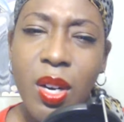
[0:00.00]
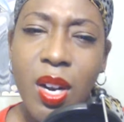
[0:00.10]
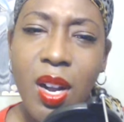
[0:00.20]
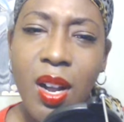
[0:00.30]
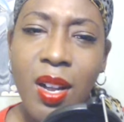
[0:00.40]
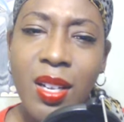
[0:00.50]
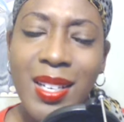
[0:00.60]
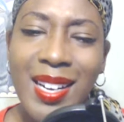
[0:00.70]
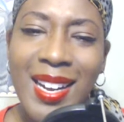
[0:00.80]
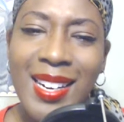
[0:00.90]
I
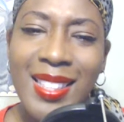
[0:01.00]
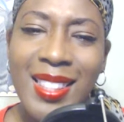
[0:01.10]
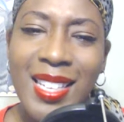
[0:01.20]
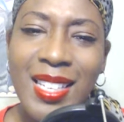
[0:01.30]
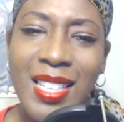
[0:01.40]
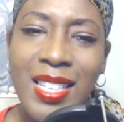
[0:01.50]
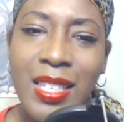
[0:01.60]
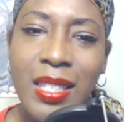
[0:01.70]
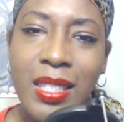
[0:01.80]
didn't think he.